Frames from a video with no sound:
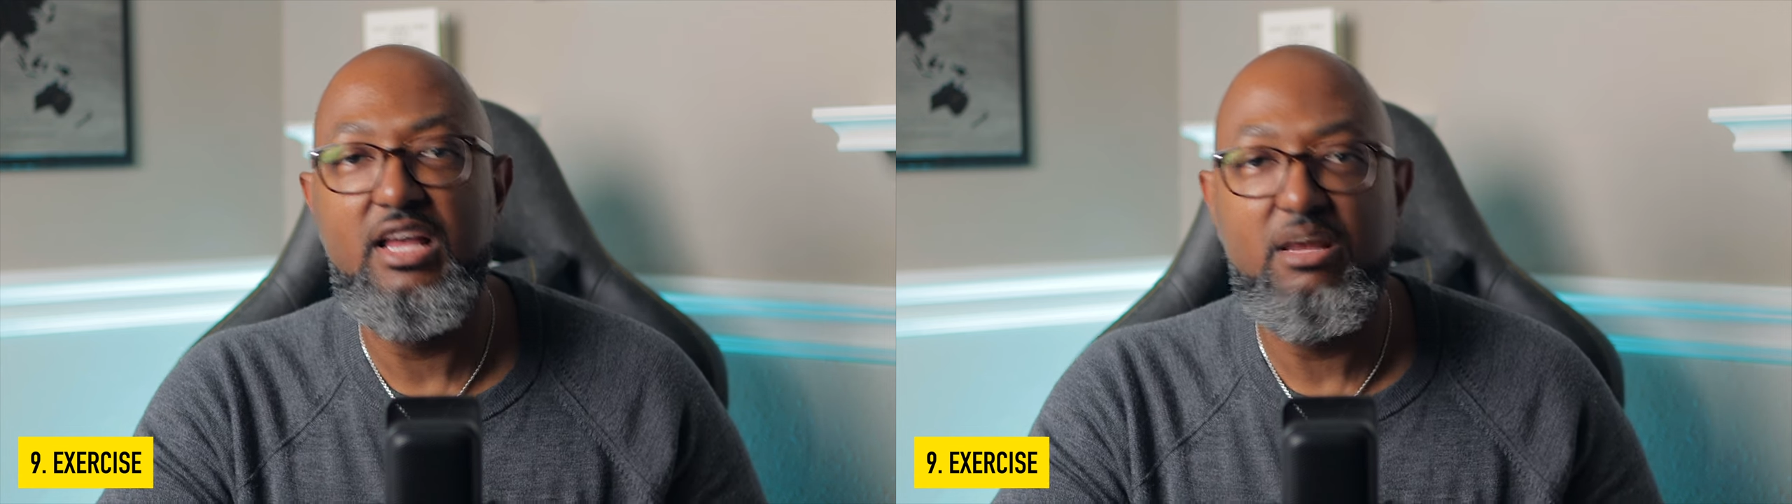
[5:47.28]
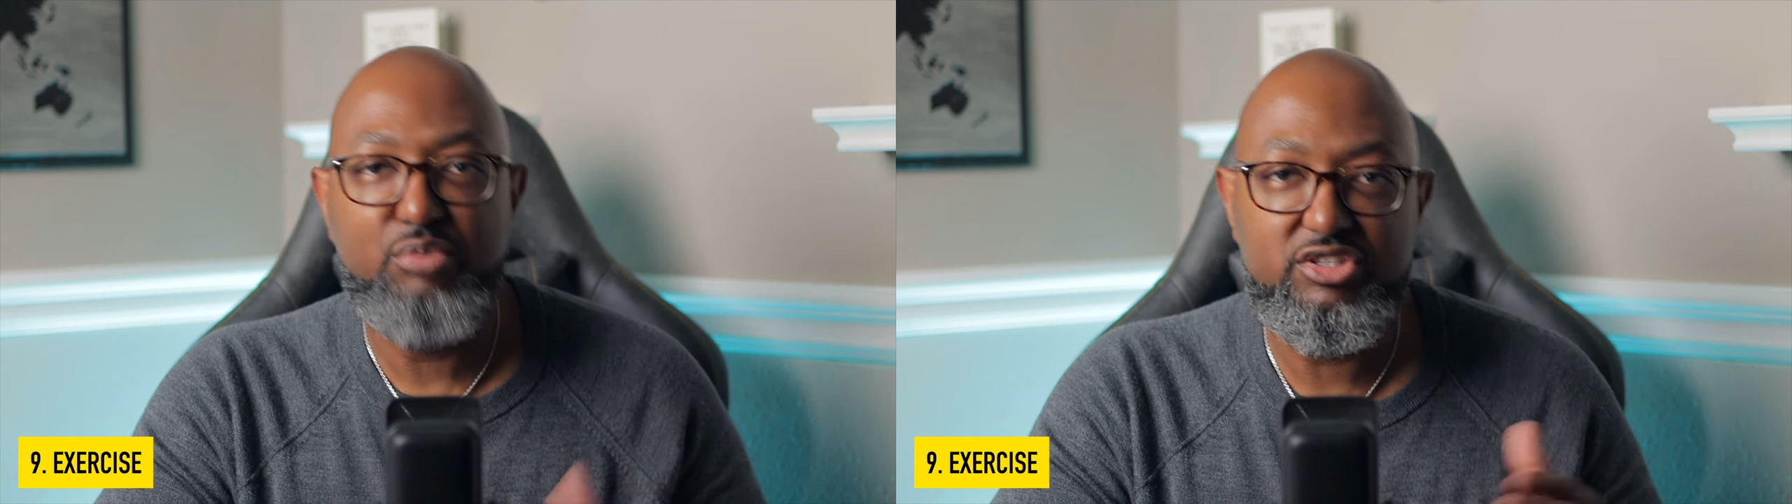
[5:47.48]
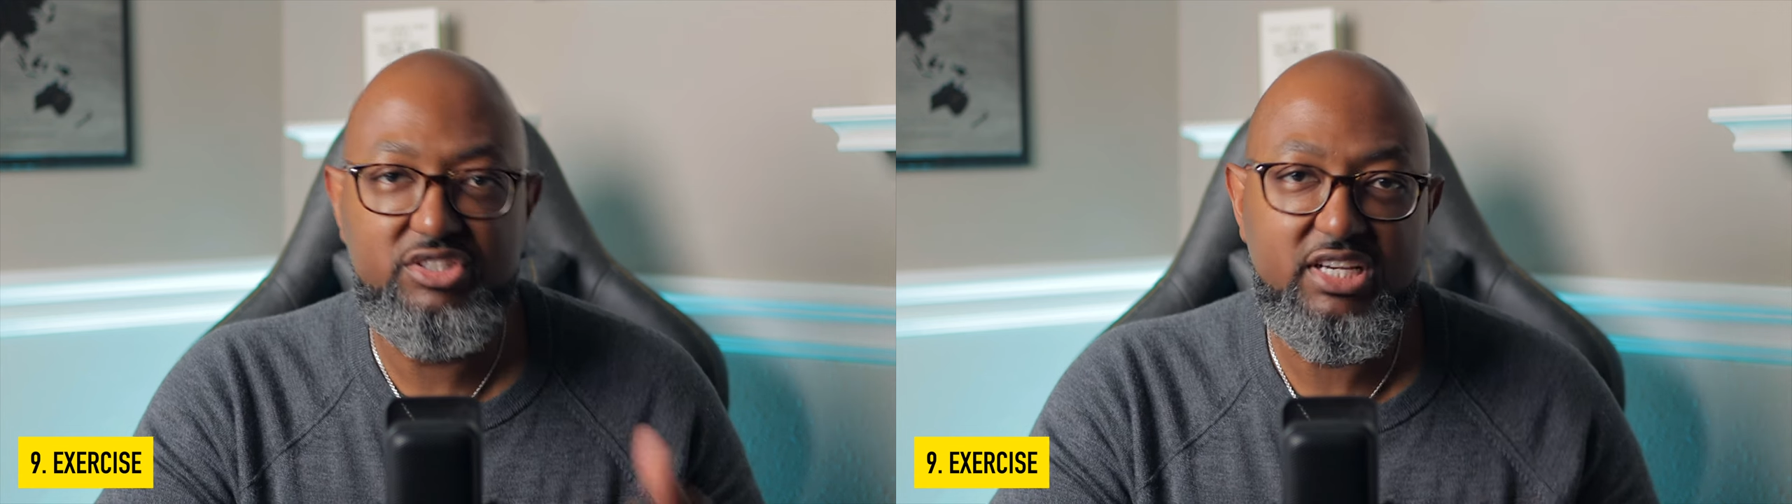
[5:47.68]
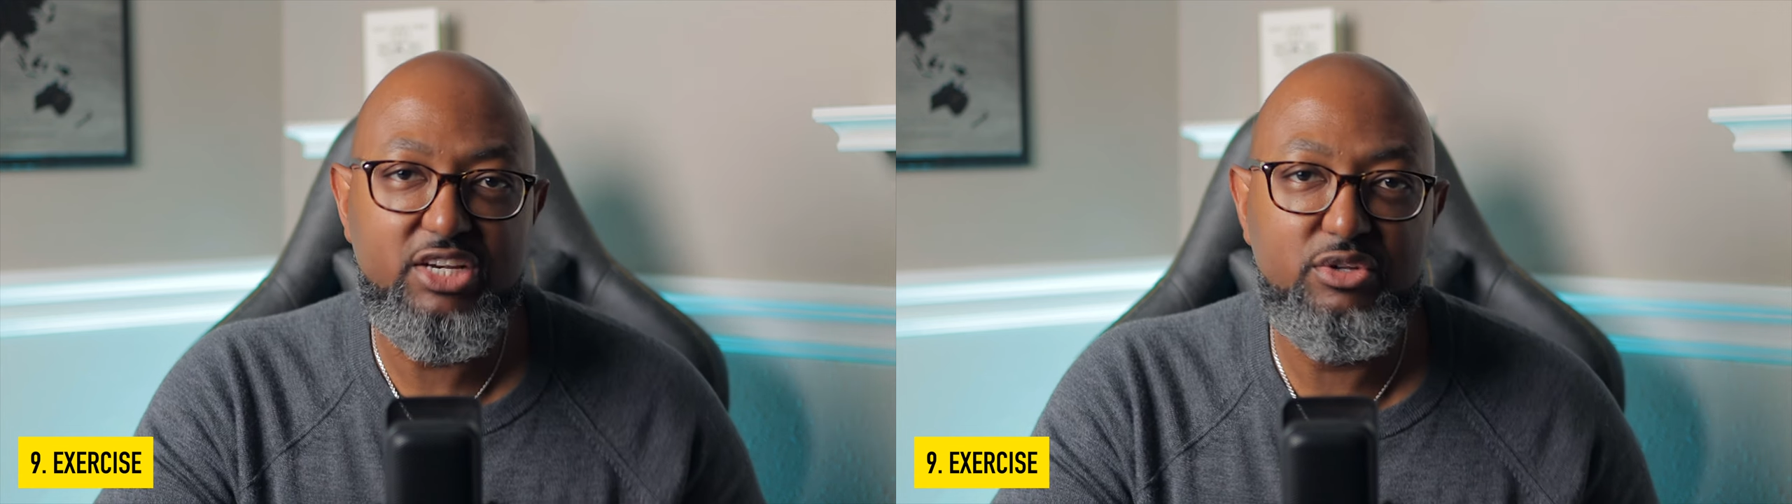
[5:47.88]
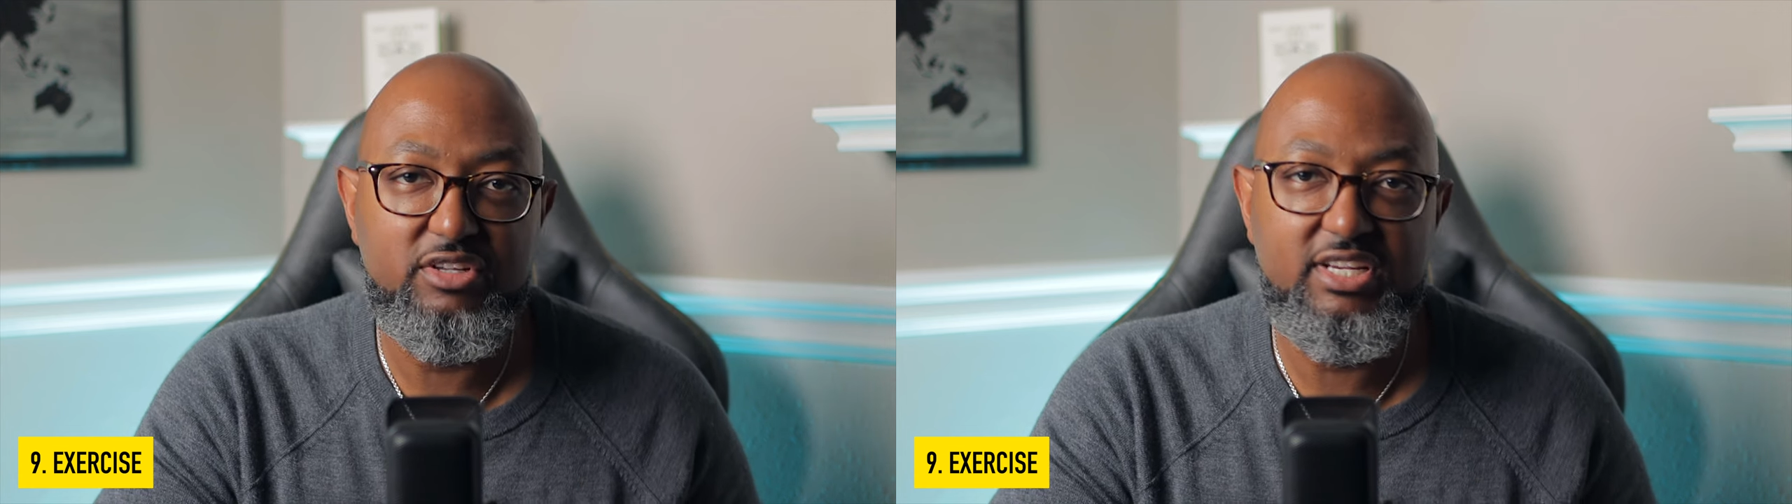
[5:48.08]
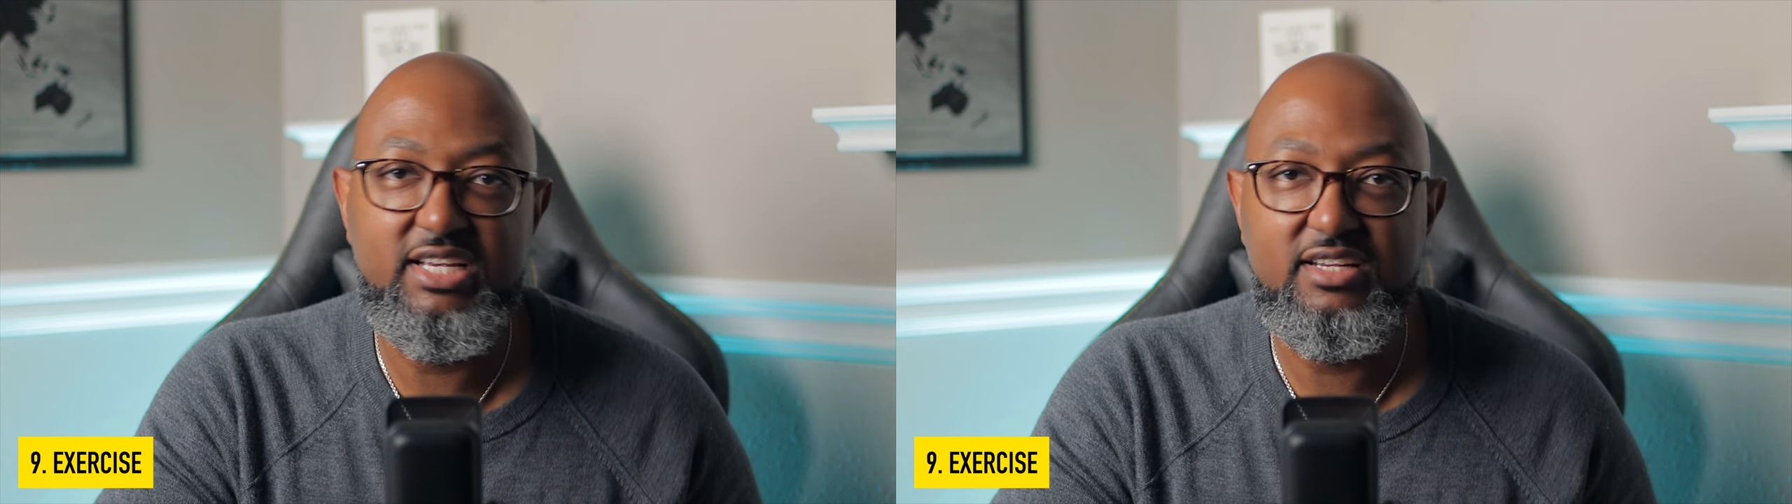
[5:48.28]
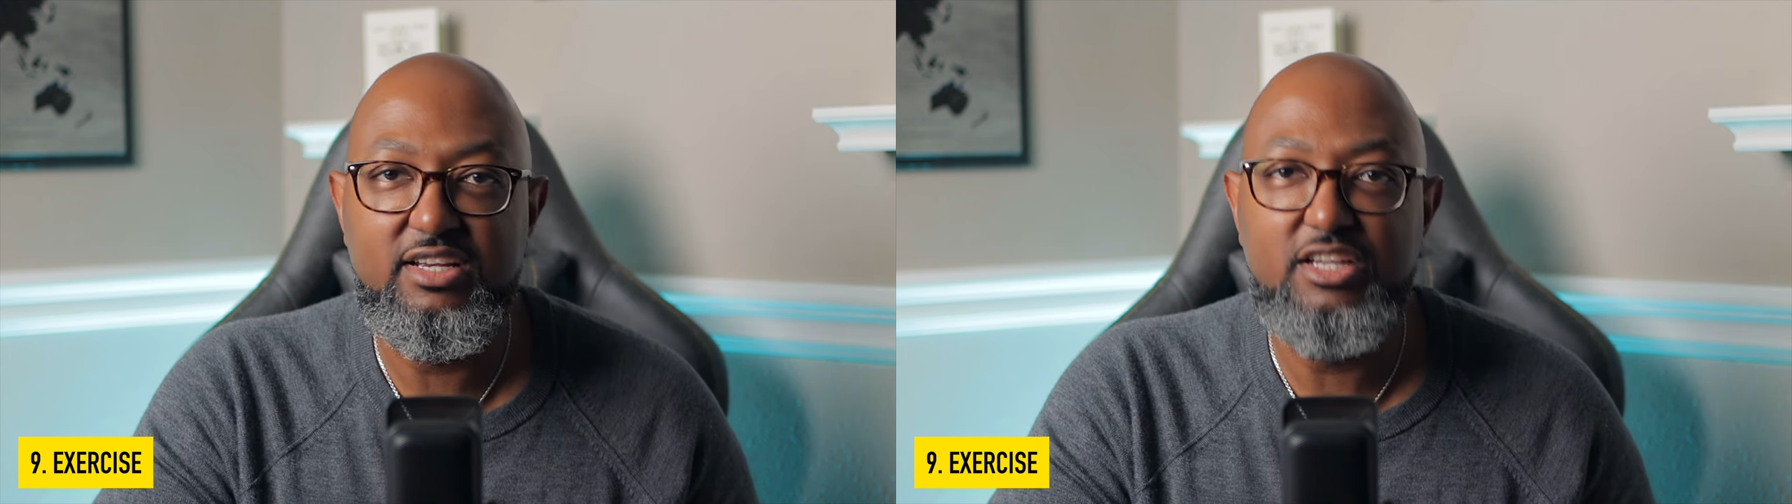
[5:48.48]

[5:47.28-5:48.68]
Particularly